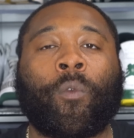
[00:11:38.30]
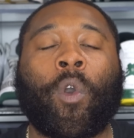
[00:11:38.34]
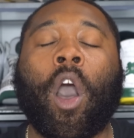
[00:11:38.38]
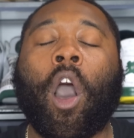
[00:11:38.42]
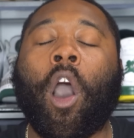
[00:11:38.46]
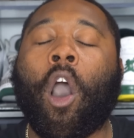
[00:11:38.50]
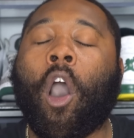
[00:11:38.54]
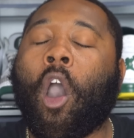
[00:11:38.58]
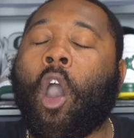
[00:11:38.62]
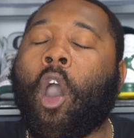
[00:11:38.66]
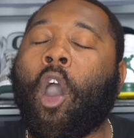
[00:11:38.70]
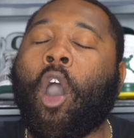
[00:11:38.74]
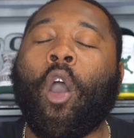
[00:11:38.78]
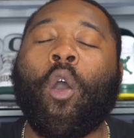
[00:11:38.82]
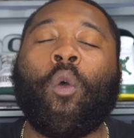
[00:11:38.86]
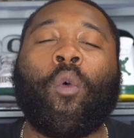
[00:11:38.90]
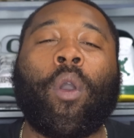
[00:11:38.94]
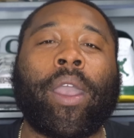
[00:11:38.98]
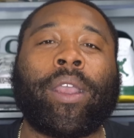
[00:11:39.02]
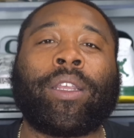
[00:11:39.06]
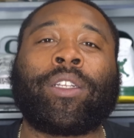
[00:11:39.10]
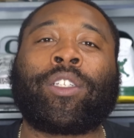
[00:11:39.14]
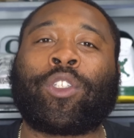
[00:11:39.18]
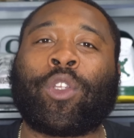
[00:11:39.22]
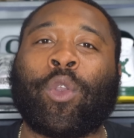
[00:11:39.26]
I
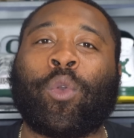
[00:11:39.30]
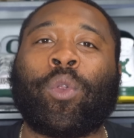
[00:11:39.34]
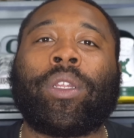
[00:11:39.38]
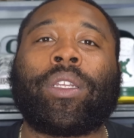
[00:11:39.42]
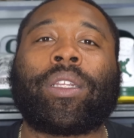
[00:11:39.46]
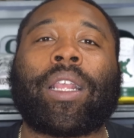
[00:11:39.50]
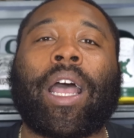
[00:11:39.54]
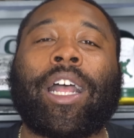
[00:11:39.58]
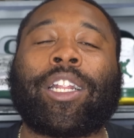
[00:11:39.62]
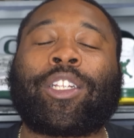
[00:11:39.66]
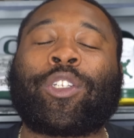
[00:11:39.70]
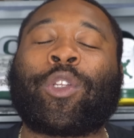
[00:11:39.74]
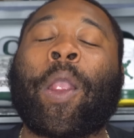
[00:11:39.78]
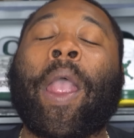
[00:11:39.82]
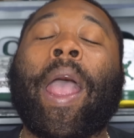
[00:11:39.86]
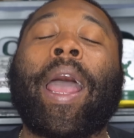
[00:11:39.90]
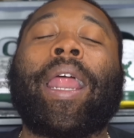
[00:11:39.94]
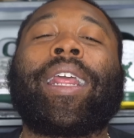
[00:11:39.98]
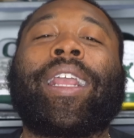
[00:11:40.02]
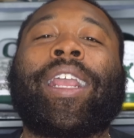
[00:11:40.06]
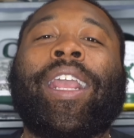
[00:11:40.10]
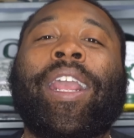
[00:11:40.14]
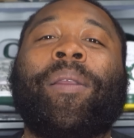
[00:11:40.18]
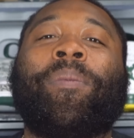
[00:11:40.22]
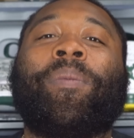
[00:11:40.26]
always do this. I try
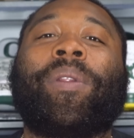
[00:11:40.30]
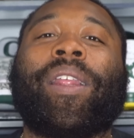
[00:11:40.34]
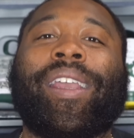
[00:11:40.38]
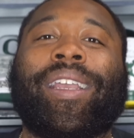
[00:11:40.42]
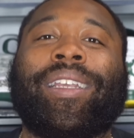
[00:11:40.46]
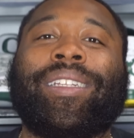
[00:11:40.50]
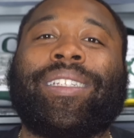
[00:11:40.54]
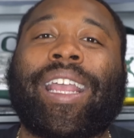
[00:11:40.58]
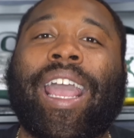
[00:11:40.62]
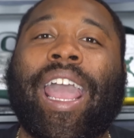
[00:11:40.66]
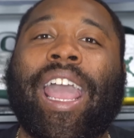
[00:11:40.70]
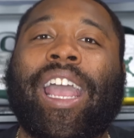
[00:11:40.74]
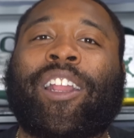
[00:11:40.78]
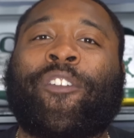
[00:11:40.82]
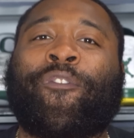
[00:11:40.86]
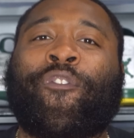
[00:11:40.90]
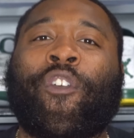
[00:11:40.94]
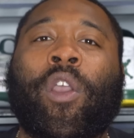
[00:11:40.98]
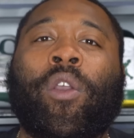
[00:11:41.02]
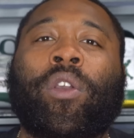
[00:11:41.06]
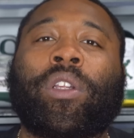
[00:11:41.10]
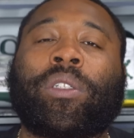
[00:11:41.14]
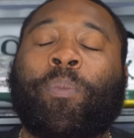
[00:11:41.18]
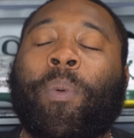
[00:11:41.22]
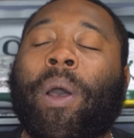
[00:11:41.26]
to keep things as
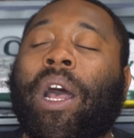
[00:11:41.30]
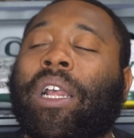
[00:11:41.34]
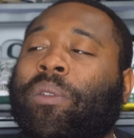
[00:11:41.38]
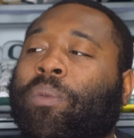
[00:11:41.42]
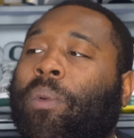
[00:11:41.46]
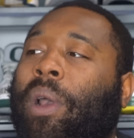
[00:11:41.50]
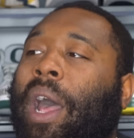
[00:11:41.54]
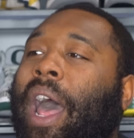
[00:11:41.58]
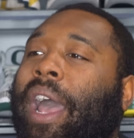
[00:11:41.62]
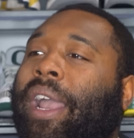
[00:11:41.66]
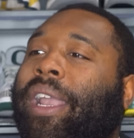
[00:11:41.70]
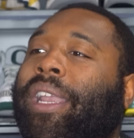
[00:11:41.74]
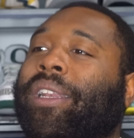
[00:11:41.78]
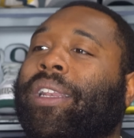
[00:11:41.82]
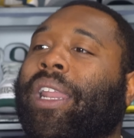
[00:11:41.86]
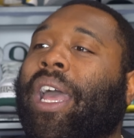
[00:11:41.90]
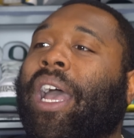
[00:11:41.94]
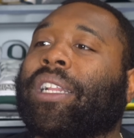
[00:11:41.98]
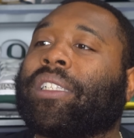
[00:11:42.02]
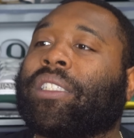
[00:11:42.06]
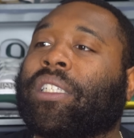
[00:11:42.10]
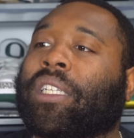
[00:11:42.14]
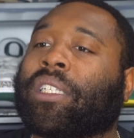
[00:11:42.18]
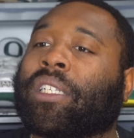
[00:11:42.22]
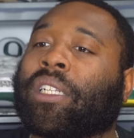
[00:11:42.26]
fair as possible. I
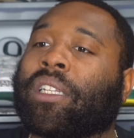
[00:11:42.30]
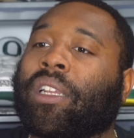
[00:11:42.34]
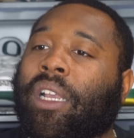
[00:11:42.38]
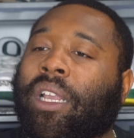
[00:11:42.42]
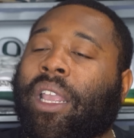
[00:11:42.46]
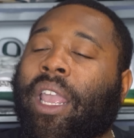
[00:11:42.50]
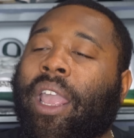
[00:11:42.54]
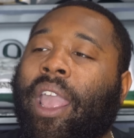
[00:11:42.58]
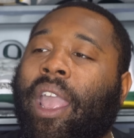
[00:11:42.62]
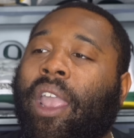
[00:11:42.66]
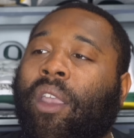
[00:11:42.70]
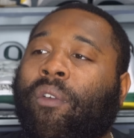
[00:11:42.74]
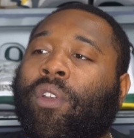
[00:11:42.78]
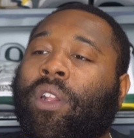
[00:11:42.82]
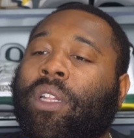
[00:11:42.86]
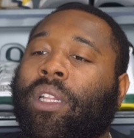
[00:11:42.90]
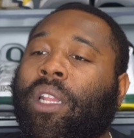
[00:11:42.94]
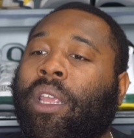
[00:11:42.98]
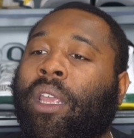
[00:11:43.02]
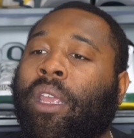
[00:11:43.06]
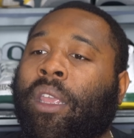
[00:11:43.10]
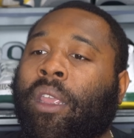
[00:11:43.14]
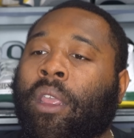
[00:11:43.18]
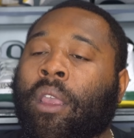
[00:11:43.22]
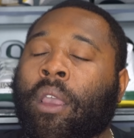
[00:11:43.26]
cannot just look at
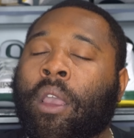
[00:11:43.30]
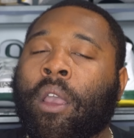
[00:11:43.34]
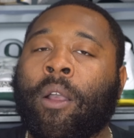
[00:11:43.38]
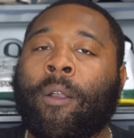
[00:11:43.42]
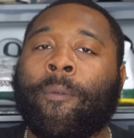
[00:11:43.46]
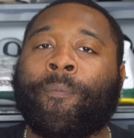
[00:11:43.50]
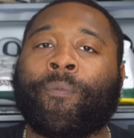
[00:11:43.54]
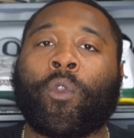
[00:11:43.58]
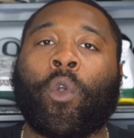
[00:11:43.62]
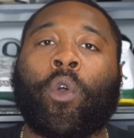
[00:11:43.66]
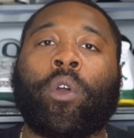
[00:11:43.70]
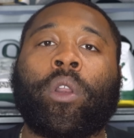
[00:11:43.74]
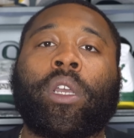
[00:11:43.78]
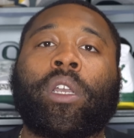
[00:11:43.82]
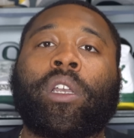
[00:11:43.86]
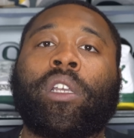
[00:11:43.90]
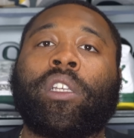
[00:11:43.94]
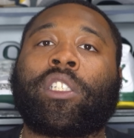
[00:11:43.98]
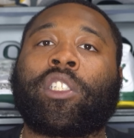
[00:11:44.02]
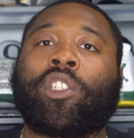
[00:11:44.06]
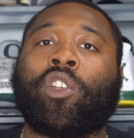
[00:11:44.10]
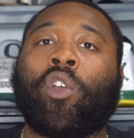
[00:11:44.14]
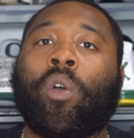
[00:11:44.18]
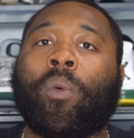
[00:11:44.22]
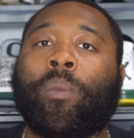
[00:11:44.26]
everything on a
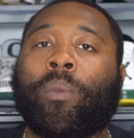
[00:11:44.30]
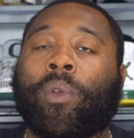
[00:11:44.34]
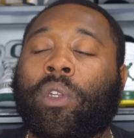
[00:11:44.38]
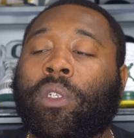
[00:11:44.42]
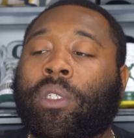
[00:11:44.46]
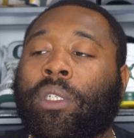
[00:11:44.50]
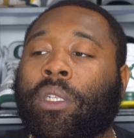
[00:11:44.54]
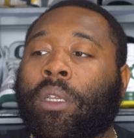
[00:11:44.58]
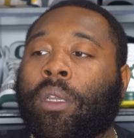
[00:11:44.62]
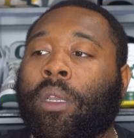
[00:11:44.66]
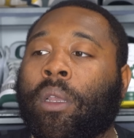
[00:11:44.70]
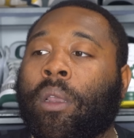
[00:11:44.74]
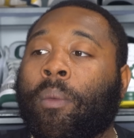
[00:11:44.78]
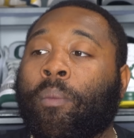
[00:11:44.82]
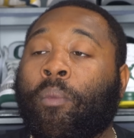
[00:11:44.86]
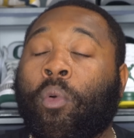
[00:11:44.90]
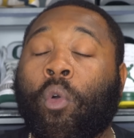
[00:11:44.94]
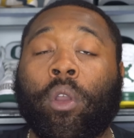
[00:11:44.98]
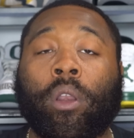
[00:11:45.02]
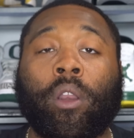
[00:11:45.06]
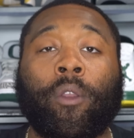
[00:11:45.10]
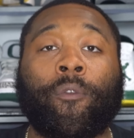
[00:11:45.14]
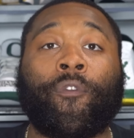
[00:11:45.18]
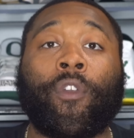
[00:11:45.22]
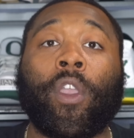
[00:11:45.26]
consumer's
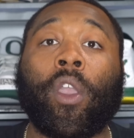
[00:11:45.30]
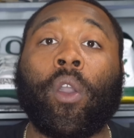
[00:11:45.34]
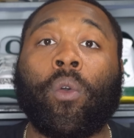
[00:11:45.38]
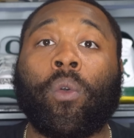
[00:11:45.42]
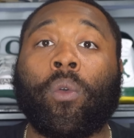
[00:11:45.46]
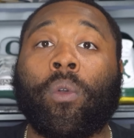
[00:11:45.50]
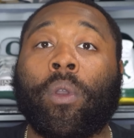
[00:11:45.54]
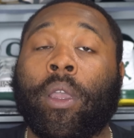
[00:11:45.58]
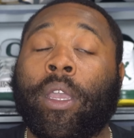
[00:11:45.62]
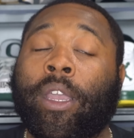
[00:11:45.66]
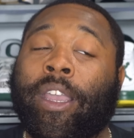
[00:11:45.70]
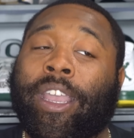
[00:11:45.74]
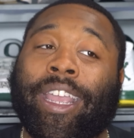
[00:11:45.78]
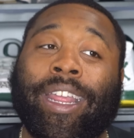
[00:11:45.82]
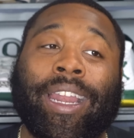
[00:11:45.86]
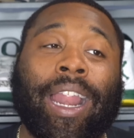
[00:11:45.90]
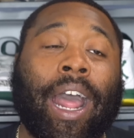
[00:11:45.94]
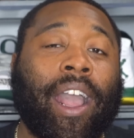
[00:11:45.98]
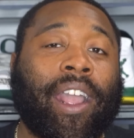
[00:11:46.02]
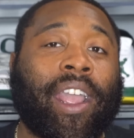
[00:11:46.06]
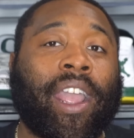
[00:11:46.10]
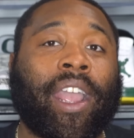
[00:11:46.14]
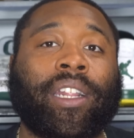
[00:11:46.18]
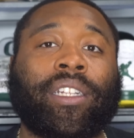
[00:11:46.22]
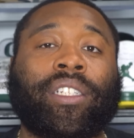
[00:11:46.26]
point of view, and
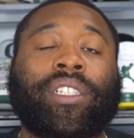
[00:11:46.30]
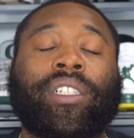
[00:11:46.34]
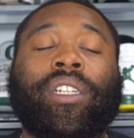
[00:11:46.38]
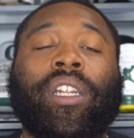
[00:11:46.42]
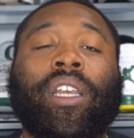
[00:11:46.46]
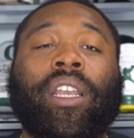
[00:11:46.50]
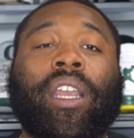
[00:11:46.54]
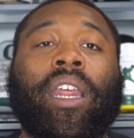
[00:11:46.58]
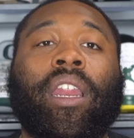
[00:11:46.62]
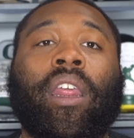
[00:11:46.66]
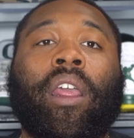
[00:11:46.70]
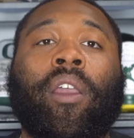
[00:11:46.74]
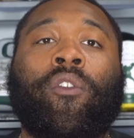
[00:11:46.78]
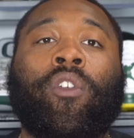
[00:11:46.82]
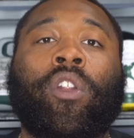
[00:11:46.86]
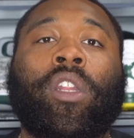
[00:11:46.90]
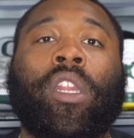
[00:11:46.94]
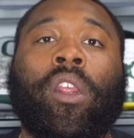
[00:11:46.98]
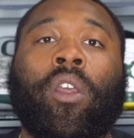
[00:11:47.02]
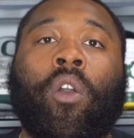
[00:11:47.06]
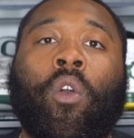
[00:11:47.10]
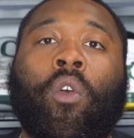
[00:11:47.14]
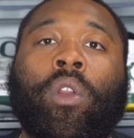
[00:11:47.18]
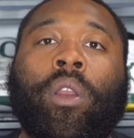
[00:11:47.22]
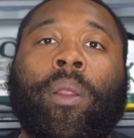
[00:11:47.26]
I can't just look at
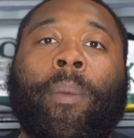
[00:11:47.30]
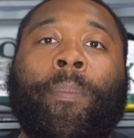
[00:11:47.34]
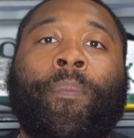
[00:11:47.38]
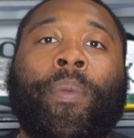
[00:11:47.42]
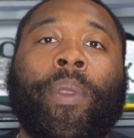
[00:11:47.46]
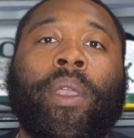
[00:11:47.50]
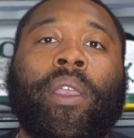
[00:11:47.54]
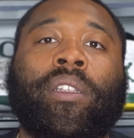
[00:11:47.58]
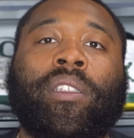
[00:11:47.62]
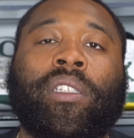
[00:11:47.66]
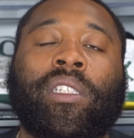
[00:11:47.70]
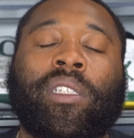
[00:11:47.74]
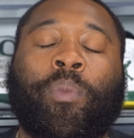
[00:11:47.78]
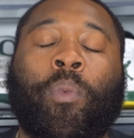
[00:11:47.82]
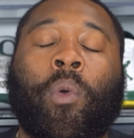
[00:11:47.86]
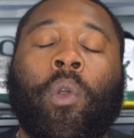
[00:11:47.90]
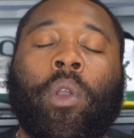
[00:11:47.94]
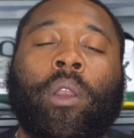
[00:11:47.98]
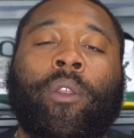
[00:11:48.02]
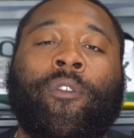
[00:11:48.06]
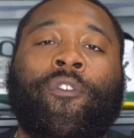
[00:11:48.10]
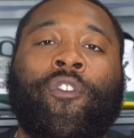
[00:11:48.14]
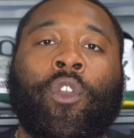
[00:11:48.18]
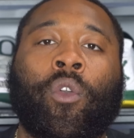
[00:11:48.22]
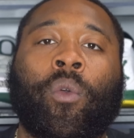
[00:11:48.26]
everything on a business
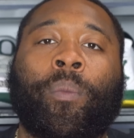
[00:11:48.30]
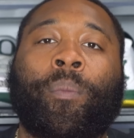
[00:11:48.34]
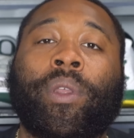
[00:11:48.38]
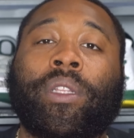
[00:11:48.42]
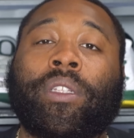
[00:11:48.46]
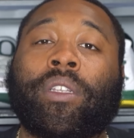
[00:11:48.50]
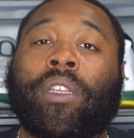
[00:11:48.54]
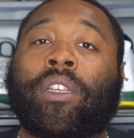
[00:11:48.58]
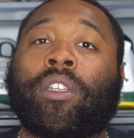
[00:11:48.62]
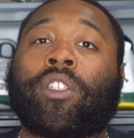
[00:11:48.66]
point of view. But the